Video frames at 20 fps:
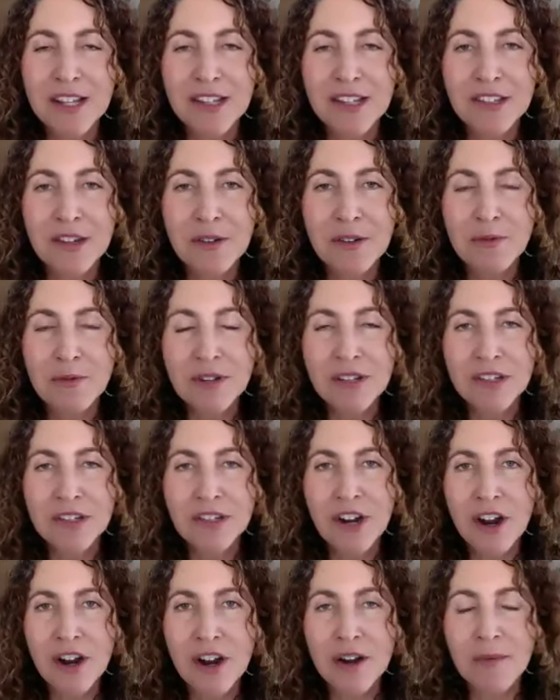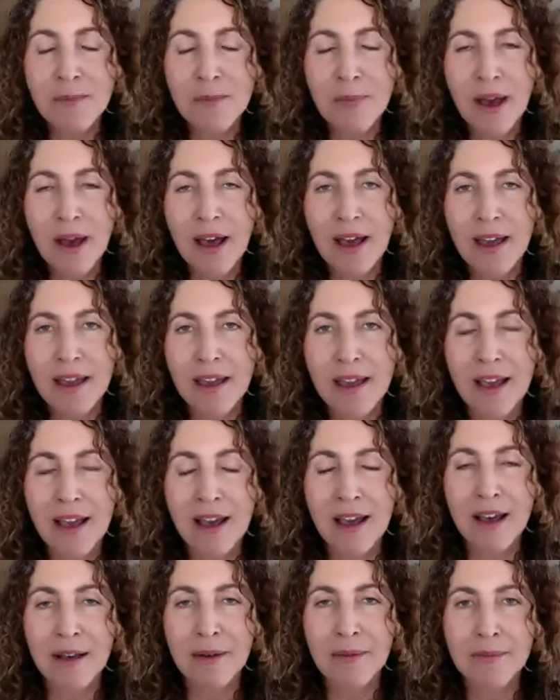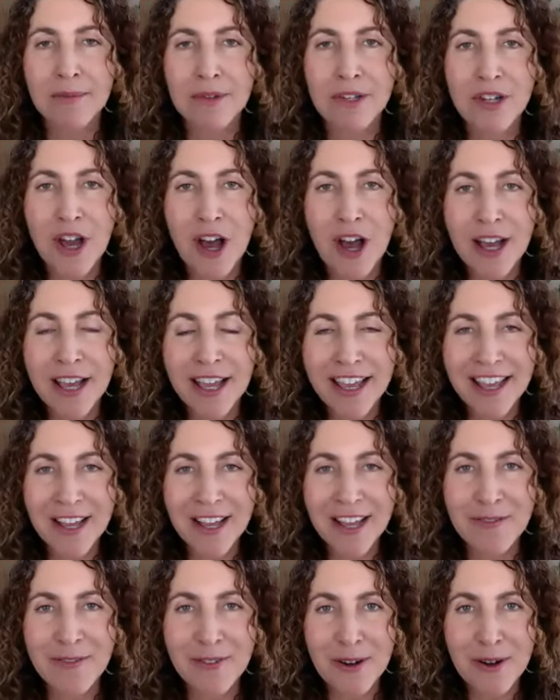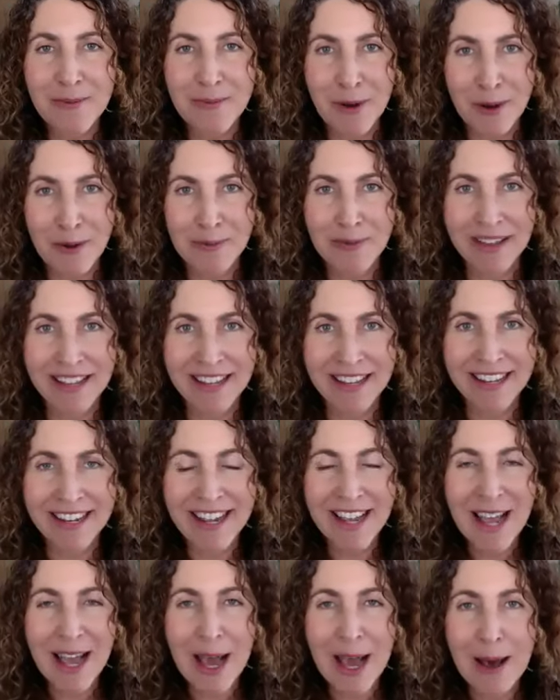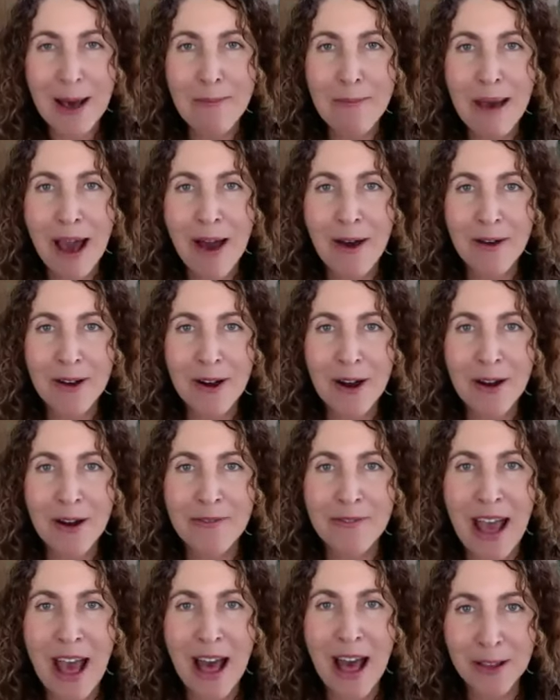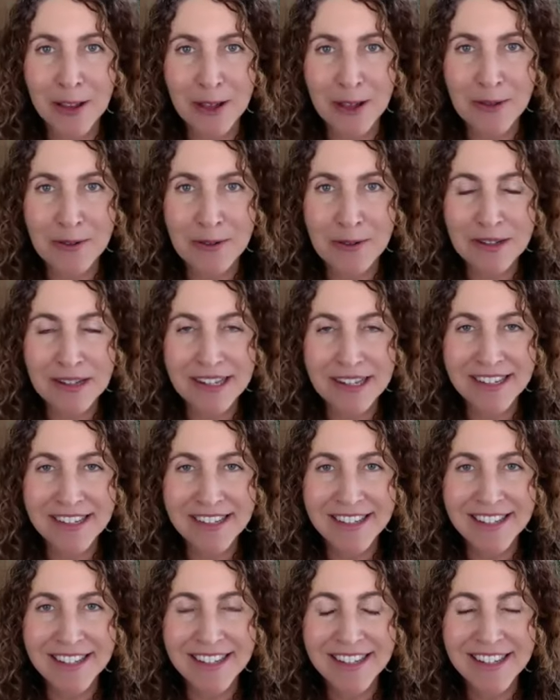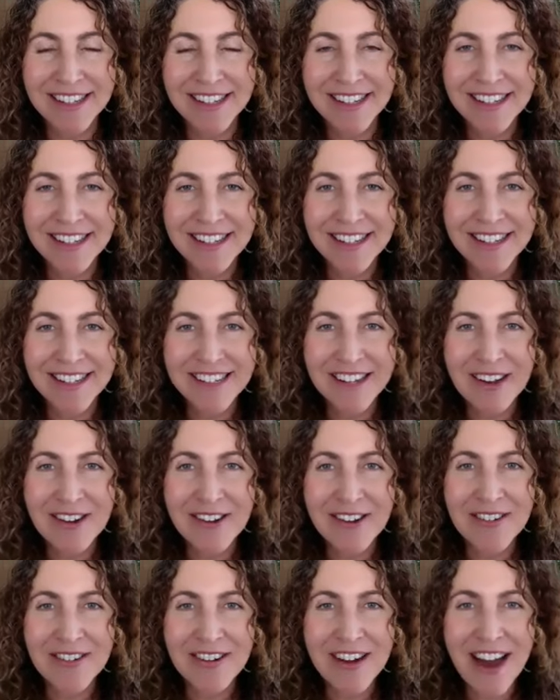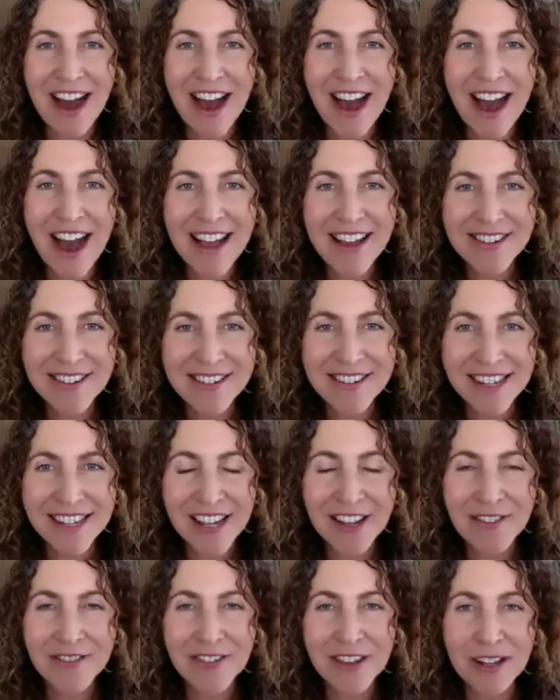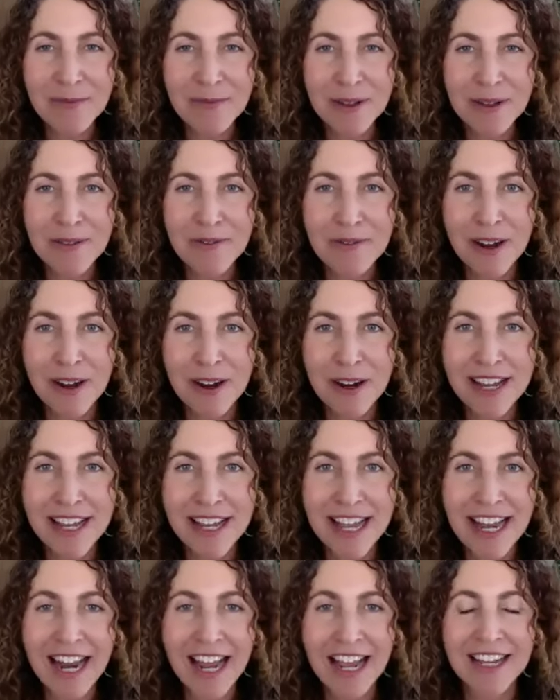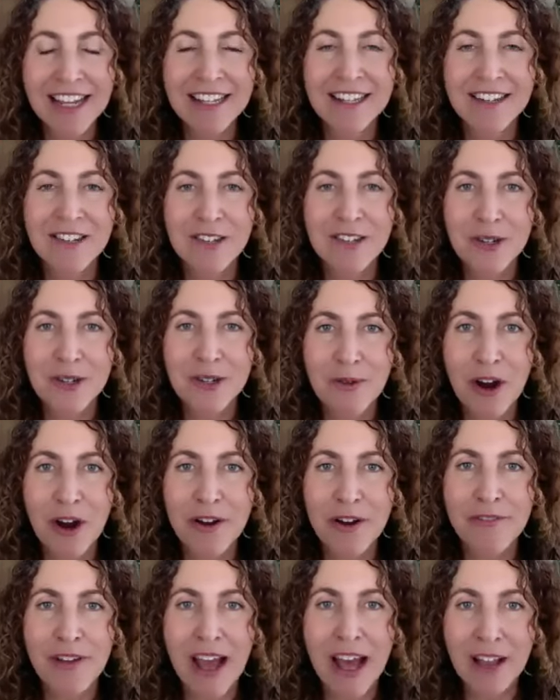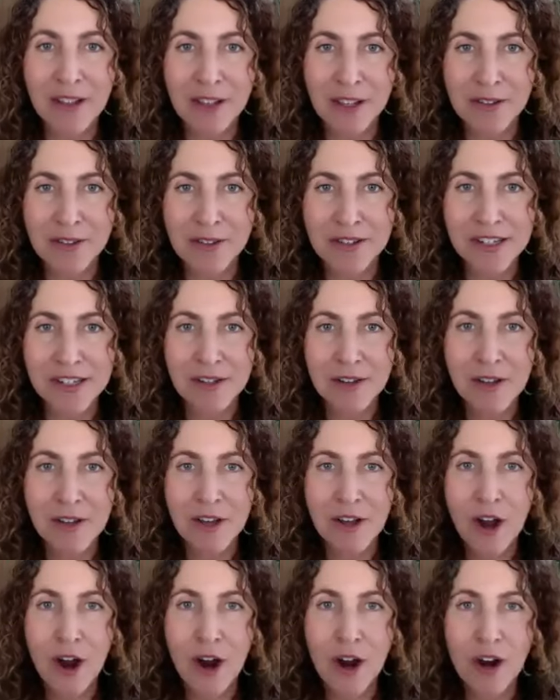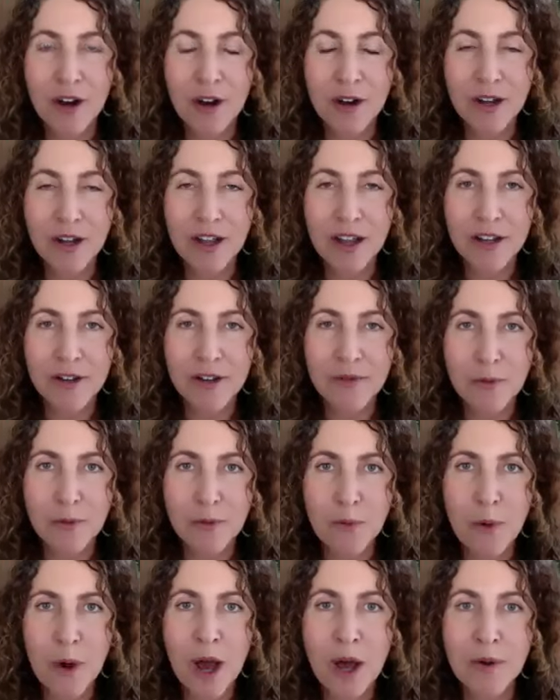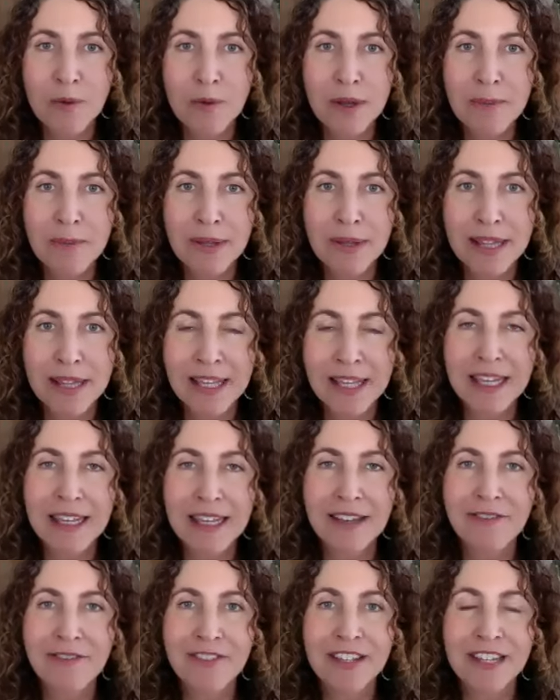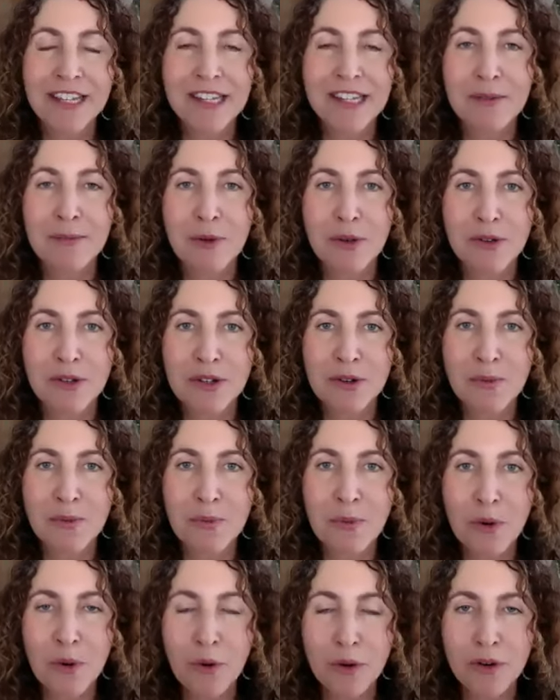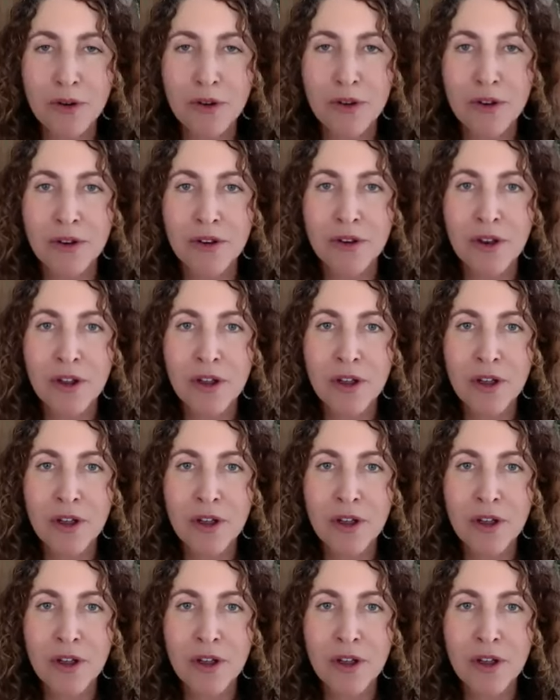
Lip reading: So we'll start by talking for a moment about our values. So higher self can be very connected to our values, kind of what we believe is the most important